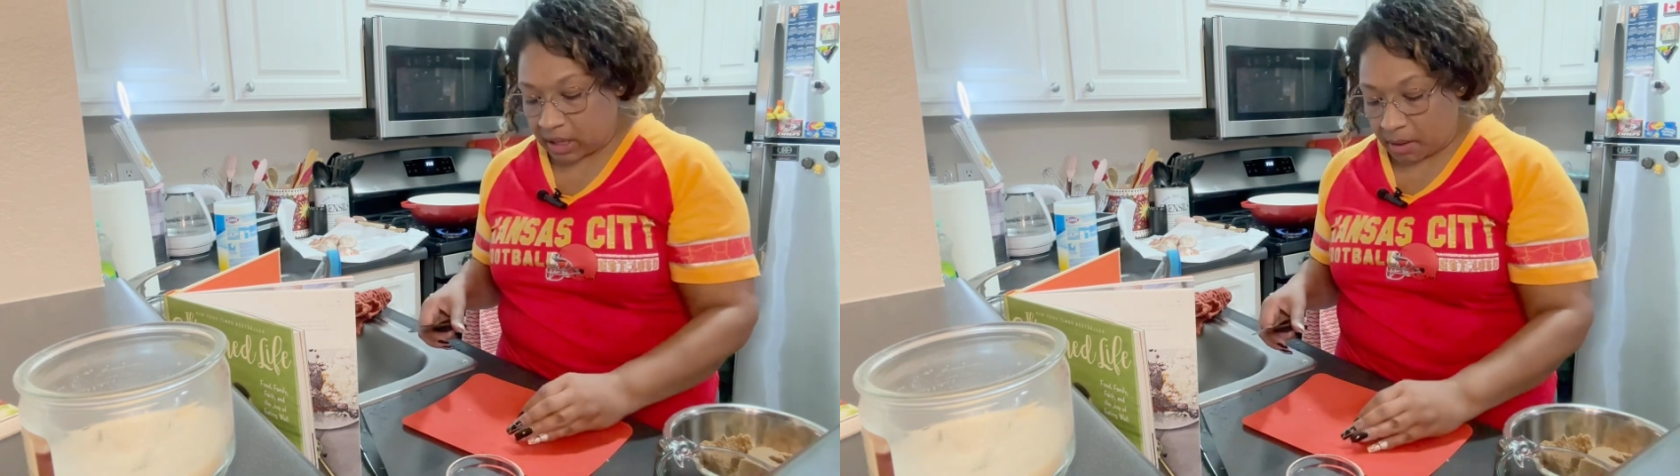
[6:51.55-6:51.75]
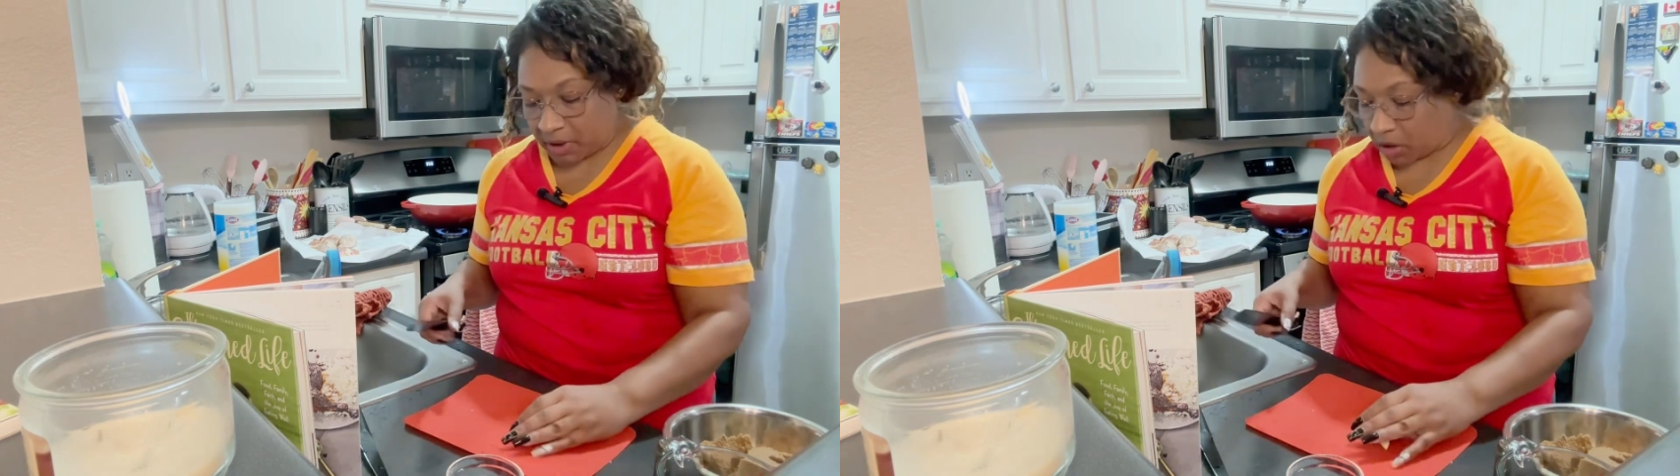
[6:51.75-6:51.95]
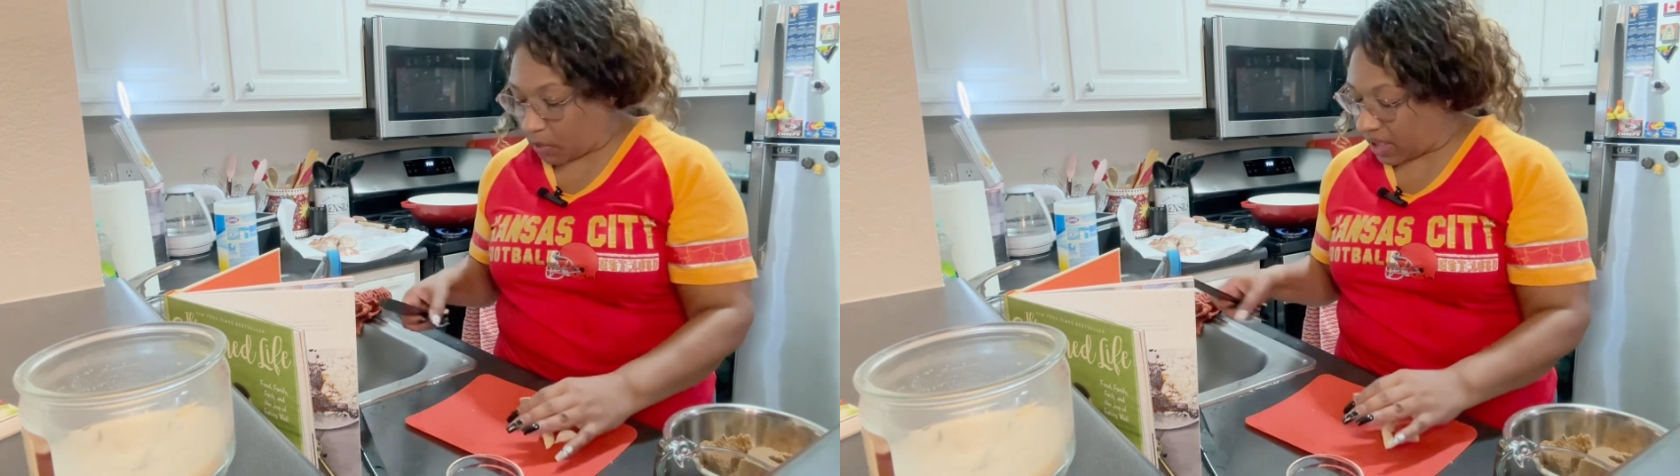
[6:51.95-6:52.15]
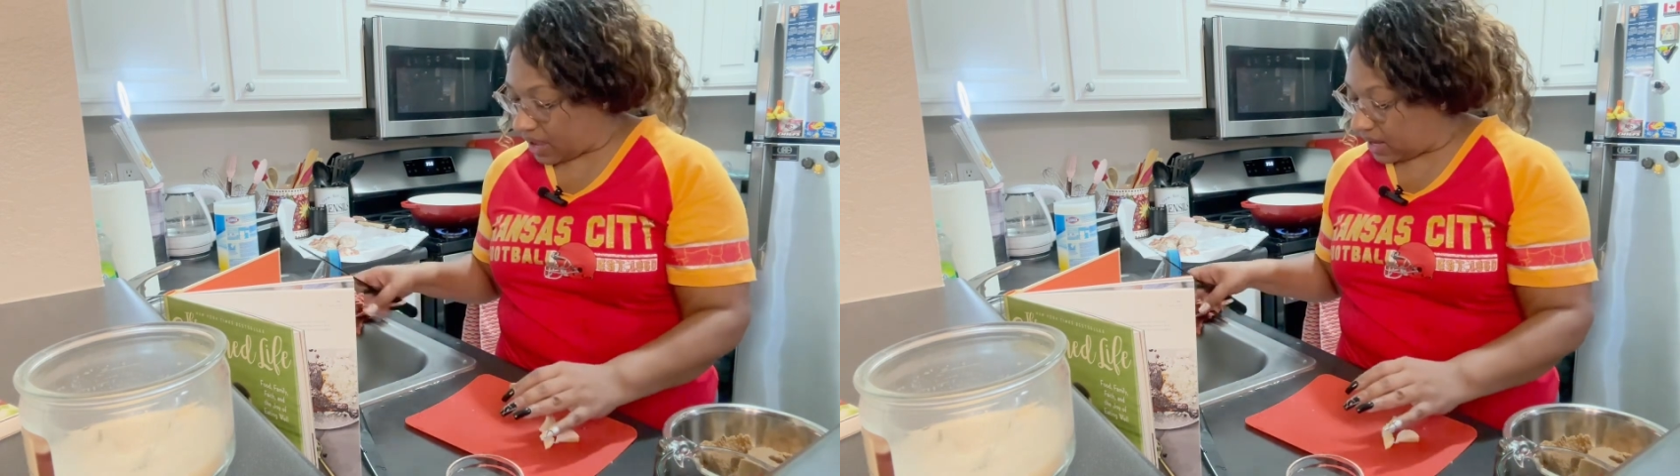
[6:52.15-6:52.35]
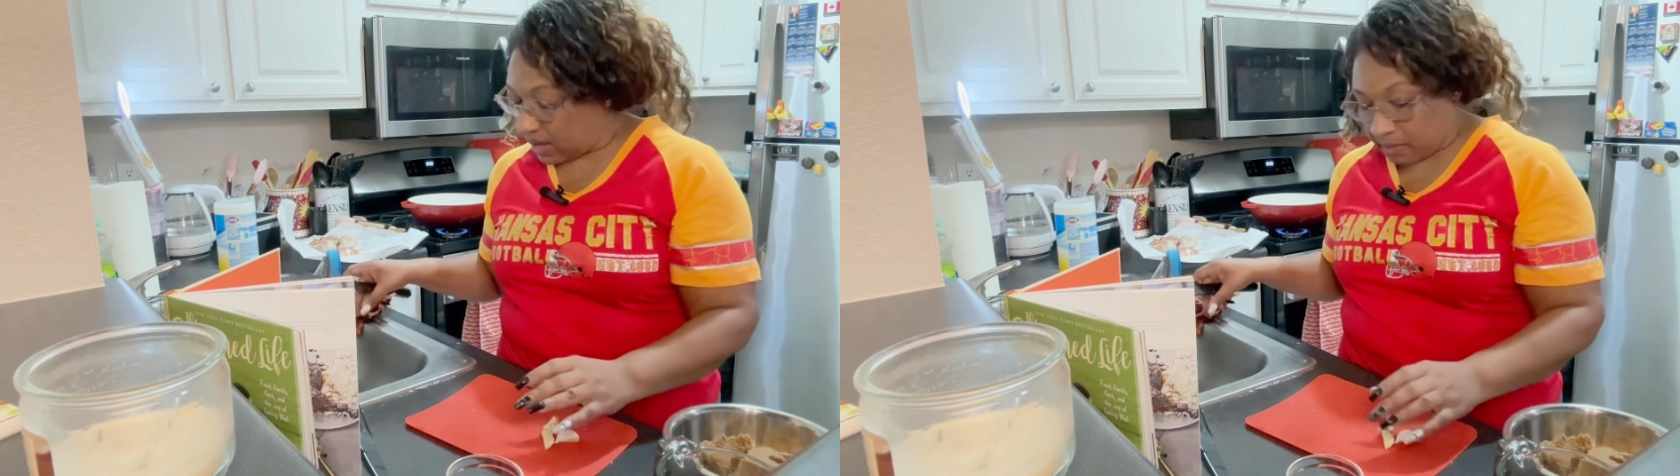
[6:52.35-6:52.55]
and I'm going to go ahead
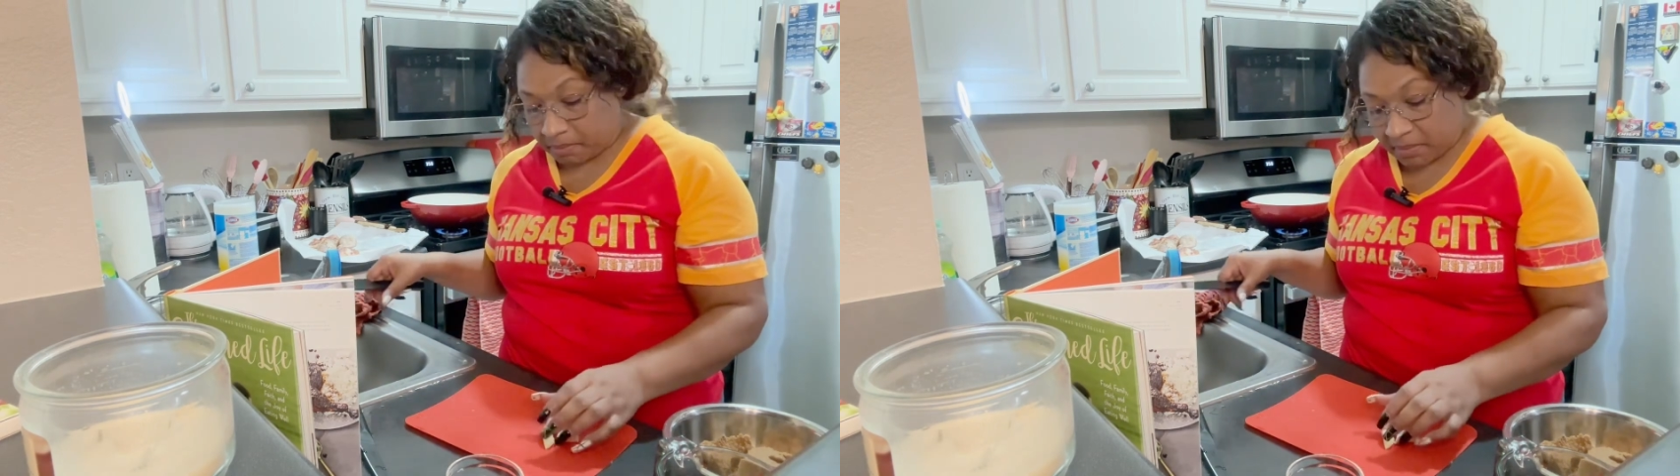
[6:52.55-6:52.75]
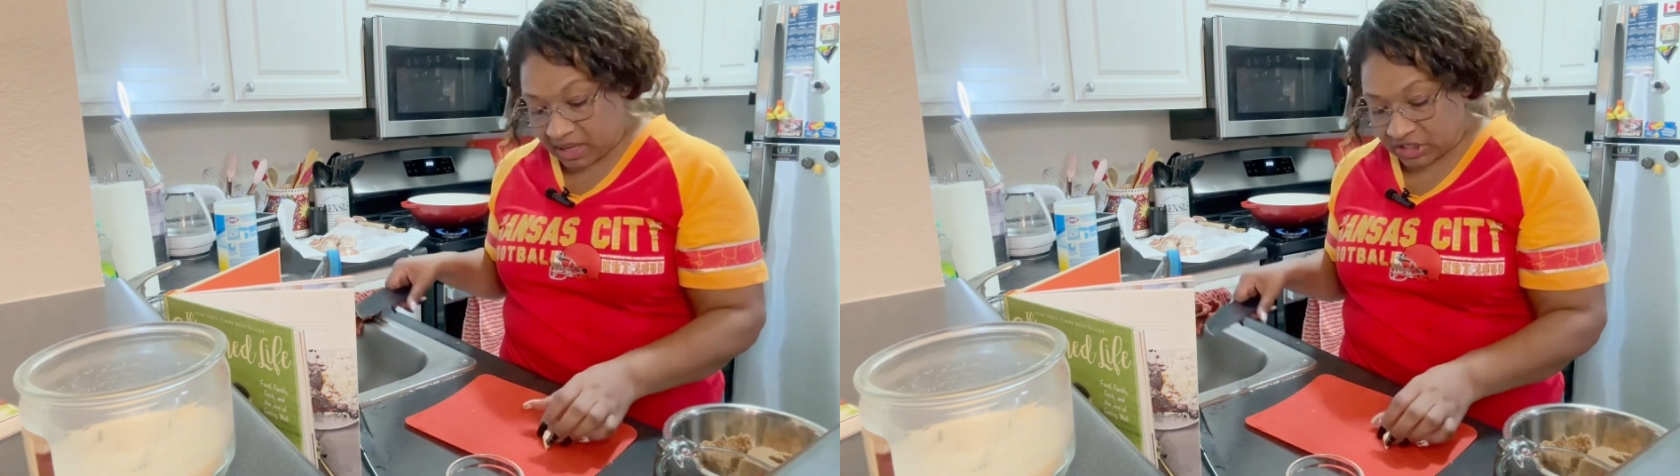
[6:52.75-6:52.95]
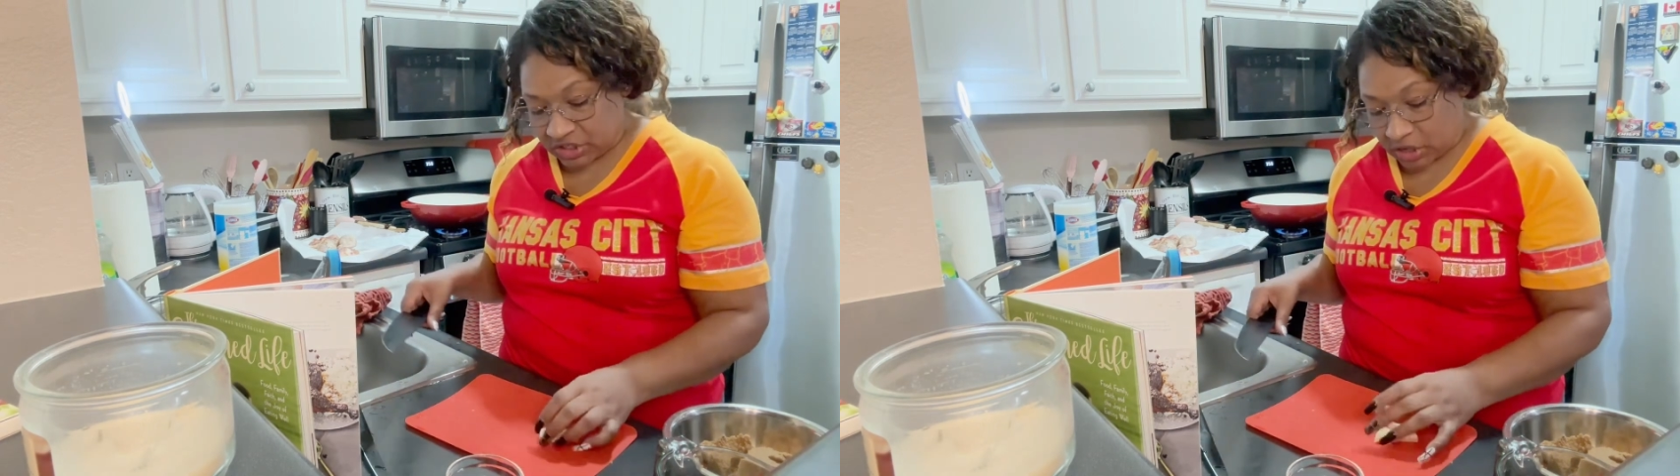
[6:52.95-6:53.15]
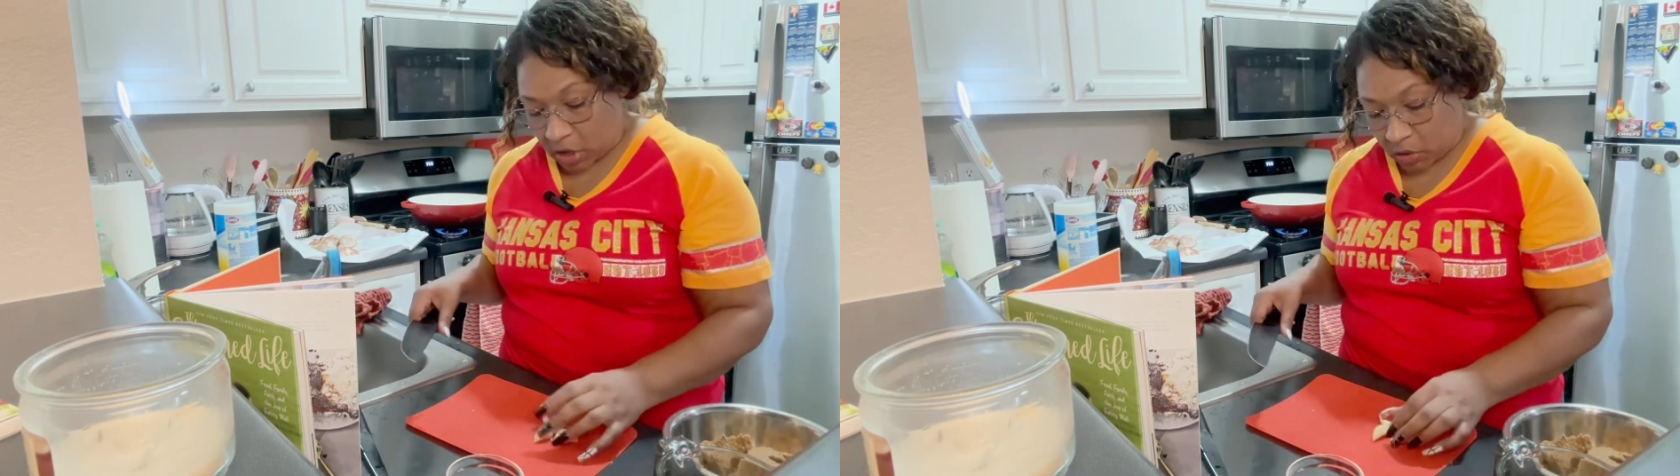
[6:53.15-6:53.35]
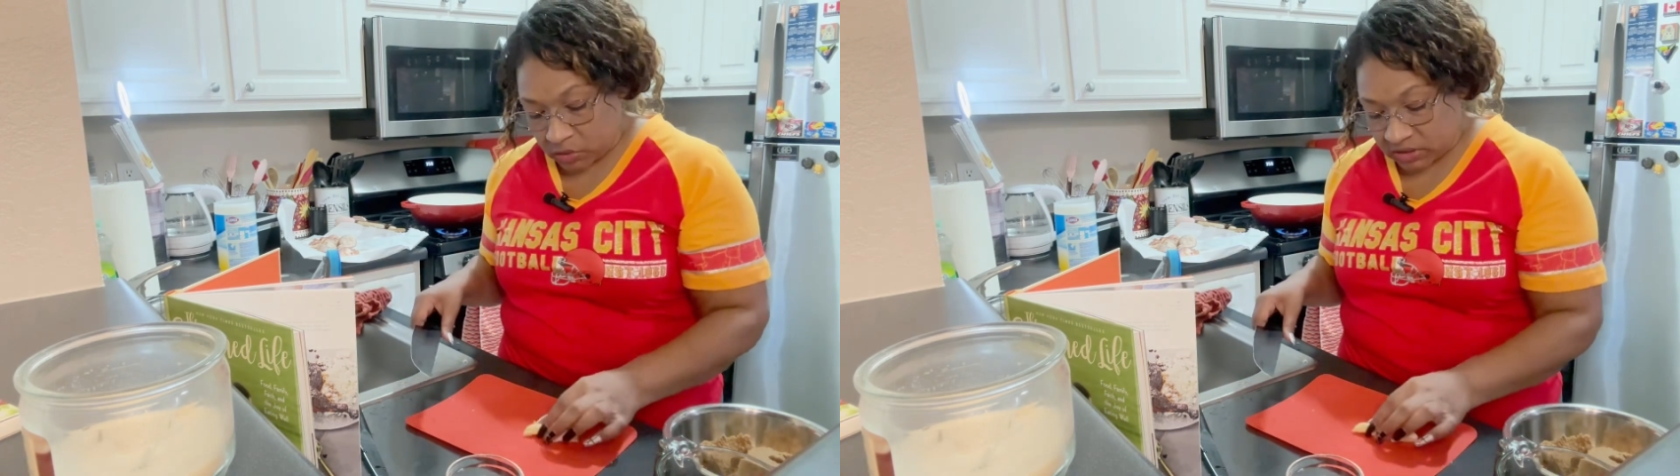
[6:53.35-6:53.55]
and mince
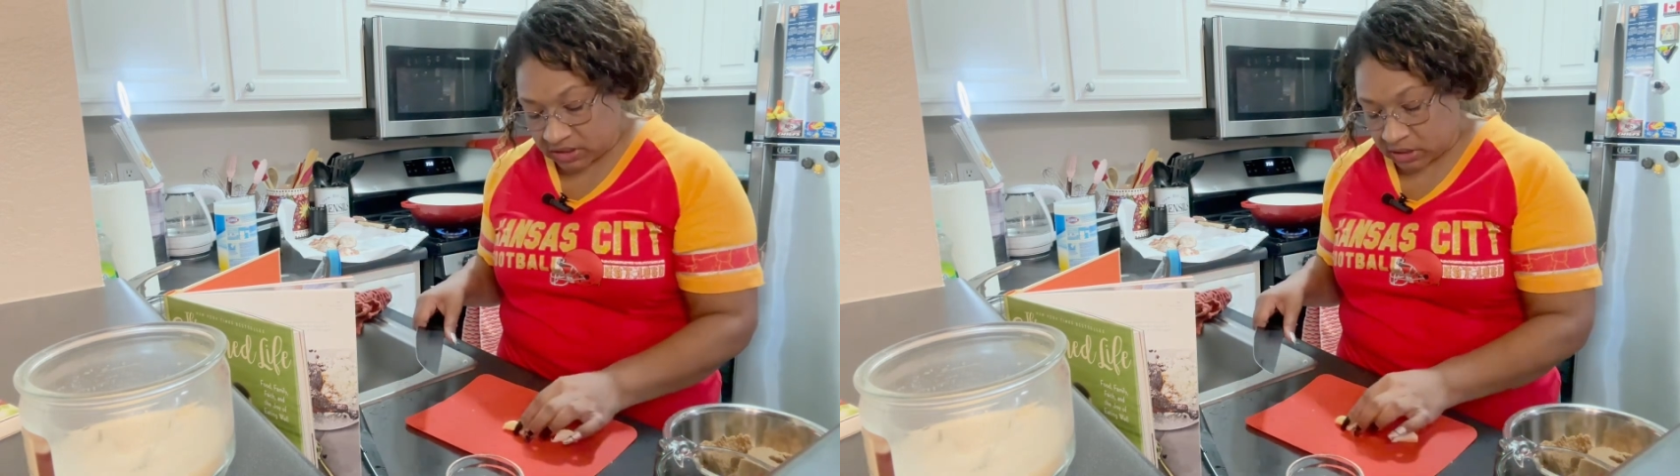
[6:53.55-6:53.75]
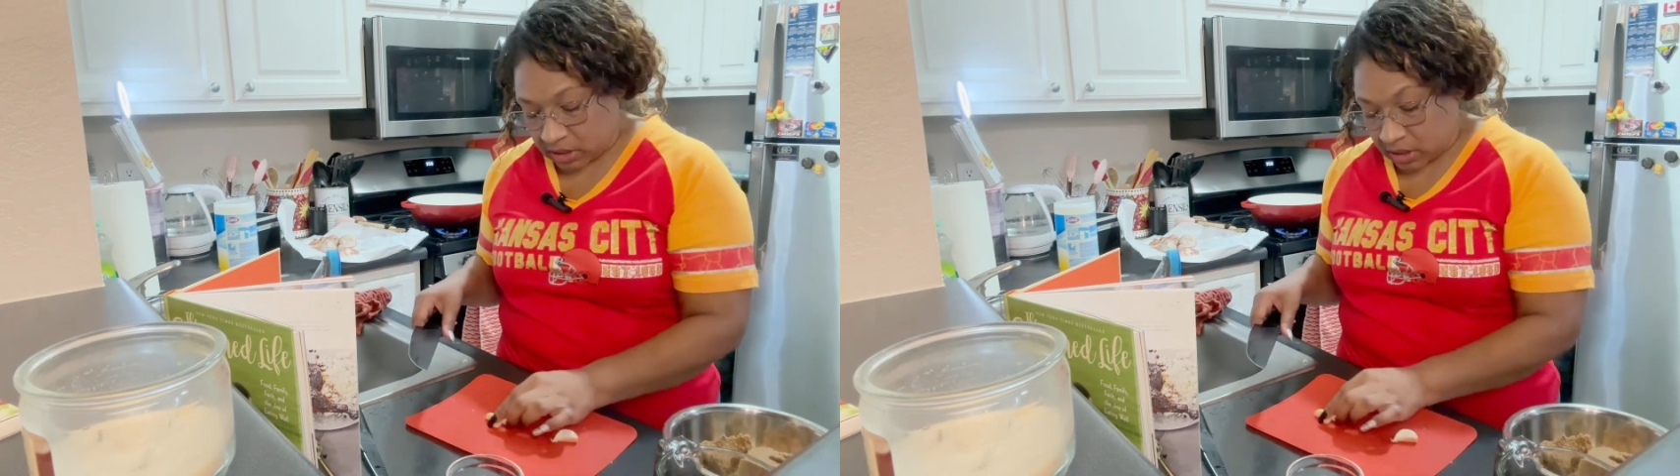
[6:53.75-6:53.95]
those.